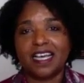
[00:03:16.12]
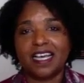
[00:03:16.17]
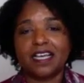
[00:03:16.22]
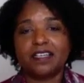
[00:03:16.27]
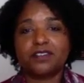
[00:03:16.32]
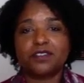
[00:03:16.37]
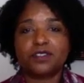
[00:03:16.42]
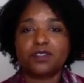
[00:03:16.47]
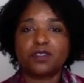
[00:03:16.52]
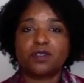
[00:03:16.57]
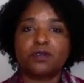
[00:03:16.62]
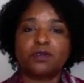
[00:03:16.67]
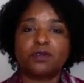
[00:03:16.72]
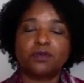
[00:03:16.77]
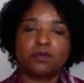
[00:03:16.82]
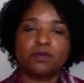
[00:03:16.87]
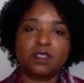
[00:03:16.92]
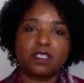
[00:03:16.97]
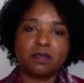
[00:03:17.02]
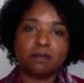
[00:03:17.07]
And
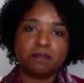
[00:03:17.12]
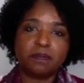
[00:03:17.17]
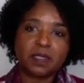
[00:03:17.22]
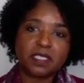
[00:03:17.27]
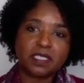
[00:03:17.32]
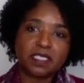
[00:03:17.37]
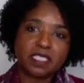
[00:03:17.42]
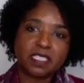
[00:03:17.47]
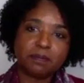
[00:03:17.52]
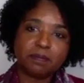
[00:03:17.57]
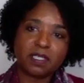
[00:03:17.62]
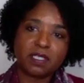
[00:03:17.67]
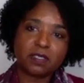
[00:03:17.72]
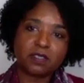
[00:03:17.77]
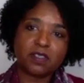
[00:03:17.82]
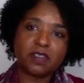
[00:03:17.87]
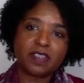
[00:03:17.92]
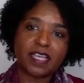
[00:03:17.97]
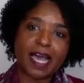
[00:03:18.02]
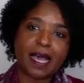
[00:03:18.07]
so the ability to
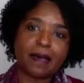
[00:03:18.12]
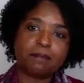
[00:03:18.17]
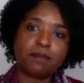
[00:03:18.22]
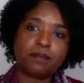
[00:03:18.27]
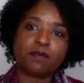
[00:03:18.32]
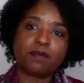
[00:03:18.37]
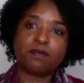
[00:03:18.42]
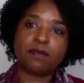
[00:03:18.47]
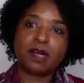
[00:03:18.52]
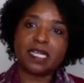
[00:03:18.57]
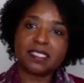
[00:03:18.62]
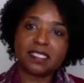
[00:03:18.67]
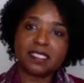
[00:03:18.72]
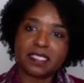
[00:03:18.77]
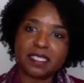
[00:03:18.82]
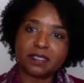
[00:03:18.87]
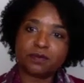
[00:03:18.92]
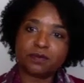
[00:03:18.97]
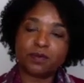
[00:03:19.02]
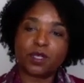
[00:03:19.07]
be that
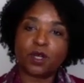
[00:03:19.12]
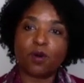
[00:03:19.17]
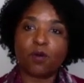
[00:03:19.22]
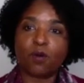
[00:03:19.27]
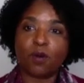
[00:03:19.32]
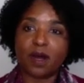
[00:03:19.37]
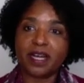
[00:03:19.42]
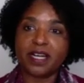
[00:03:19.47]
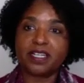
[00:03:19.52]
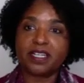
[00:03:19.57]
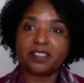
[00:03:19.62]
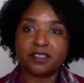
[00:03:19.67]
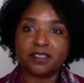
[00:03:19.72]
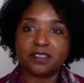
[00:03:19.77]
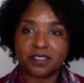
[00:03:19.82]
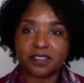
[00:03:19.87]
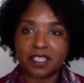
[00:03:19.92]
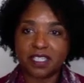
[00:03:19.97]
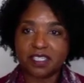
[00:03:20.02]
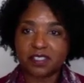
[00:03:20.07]
present
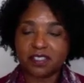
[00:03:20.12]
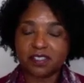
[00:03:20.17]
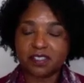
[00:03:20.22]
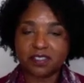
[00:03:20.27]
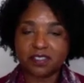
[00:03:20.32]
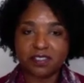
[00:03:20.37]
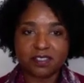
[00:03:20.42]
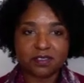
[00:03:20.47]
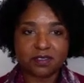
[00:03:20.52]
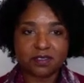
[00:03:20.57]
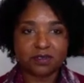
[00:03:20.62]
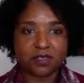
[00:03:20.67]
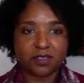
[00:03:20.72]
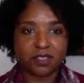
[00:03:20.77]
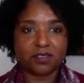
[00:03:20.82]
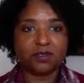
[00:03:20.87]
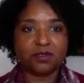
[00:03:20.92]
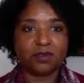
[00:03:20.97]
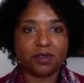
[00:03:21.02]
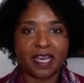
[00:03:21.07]
requires us
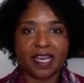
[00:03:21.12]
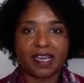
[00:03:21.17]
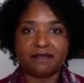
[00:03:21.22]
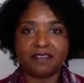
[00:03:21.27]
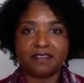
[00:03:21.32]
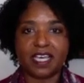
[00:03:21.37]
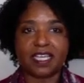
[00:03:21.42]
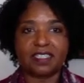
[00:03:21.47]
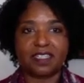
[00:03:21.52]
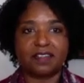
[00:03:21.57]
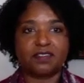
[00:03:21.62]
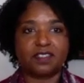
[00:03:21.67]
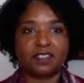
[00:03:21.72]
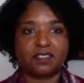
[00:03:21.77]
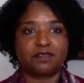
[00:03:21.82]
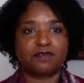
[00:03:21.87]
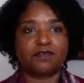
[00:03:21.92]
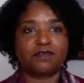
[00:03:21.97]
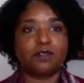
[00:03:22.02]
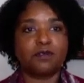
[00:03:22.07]
to have that
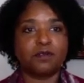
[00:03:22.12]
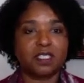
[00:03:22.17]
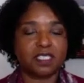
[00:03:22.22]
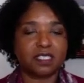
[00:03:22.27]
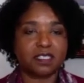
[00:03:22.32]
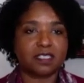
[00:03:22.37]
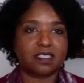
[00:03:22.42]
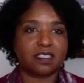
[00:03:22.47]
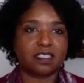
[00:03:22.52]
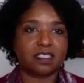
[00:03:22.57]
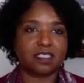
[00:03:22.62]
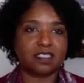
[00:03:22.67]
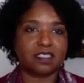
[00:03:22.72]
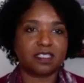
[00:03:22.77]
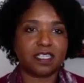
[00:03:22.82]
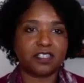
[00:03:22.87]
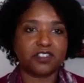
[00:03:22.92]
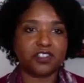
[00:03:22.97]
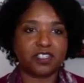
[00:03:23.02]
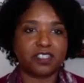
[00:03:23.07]
level of focus in the
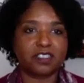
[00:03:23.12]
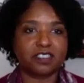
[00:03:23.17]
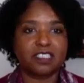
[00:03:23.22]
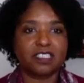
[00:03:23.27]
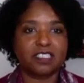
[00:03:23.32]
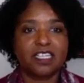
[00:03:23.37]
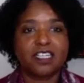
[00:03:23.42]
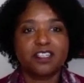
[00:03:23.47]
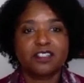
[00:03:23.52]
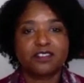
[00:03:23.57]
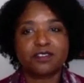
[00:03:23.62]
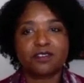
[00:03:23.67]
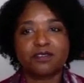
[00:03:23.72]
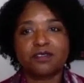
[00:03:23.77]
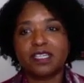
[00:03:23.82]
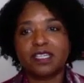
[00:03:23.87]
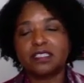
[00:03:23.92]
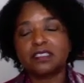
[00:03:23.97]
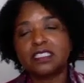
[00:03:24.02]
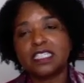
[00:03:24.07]
session, so
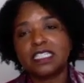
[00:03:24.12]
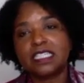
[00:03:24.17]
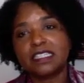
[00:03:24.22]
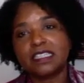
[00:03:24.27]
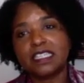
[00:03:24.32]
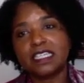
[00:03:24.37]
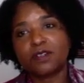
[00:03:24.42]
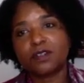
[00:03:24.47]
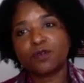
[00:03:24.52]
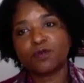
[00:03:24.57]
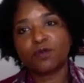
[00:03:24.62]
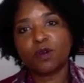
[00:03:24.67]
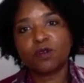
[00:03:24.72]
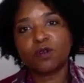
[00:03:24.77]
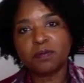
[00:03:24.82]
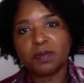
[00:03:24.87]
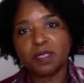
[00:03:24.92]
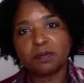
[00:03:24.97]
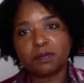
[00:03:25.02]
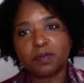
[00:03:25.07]
that the
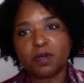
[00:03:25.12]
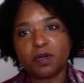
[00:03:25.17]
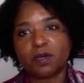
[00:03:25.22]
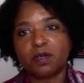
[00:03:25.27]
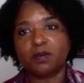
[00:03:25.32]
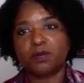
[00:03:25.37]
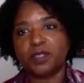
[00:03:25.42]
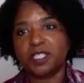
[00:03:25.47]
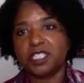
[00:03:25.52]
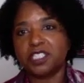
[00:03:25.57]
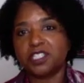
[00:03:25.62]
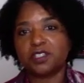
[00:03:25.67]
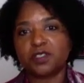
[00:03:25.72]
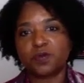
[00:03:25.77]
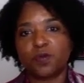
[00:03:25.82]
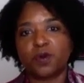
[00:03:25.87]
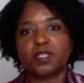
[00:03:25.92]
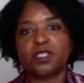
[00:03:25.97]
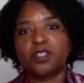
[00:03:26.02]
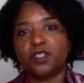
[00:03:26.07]
enrollment part, we just
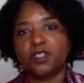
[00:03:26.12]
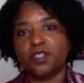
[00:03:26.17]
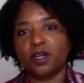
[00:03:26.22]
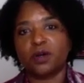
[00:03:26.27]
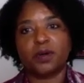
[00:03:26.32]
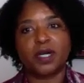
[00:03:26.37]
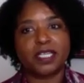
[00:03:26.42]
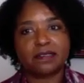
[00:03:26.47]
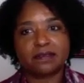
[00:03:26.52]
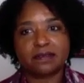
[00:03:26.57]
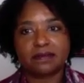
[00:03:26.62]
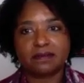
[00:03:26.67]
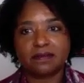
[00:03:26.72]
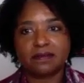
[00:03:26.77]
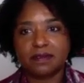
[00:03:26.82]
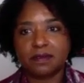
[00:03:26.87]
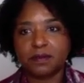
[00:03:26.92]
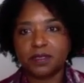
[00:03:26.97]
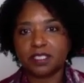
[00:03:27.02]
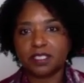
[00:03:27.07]
want to know it.
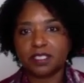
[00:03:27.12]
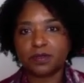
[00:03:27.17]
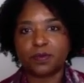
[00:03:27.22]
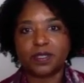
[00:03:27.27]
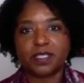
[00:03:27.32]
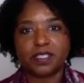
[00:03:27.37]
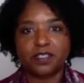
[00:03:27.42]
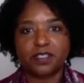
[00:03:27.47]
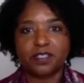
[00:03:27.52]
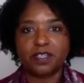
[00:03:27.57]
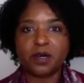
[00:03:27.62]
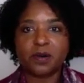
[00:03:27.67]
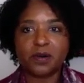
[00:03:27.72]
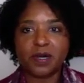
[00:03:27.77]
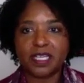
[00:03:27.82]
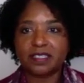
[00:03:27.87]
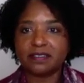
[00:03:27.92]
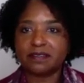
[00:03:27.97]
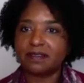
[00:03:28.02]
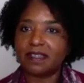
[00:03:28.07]
We just want to know
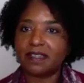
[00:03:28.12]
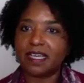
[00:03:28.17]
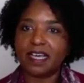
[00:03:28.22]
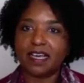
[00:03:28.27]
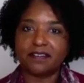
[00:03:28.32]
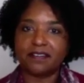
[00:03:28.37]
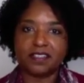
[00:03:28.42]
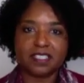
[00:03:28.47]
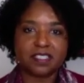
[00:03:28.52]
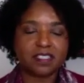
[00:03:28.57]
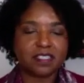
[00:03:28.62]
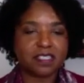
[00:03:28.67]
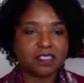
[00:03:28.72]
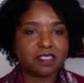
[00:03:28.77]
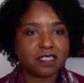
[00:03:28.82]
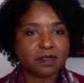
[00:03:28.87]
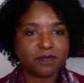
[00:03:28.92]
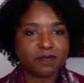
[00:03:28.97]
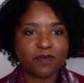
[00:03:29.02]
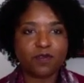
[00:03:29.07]
it, have a
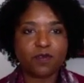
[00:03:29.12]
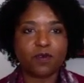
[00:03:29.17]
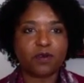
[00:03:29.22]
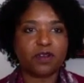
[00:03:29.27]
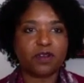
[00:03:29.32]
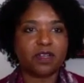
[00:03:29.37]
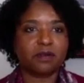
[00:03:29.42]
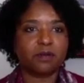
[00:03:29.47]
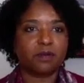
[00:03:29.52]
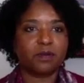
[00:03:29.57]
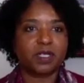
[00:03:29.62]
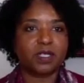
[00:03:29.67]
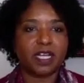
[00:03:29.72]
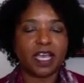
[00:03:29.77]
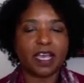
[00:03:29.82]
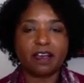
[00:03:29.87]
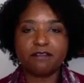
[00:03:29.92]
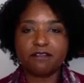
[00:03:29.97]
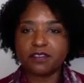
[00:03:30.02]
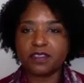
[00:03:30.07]
system for it,
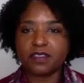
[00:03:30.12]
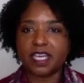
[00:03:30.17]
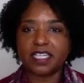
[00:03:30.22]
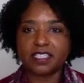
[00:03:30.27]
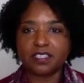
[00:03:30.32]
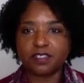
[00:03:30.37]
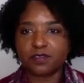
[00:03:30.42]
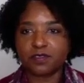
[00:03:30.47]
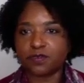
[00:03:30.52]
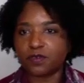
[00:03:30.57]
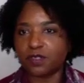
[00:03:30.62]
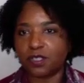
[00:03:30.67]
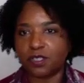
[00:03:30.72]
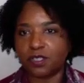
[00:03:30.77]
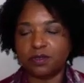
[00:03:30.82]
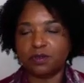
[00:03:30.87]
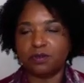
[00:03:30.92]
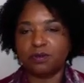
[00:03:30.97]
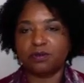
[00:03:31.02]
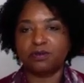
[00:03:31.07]
whatever that is for
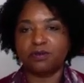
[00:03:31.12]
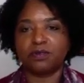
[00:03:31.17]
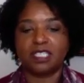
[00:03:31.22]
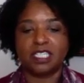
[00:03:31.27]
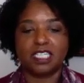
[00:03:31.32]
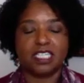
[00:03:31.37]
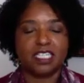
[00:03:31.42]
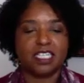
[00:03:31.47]
you.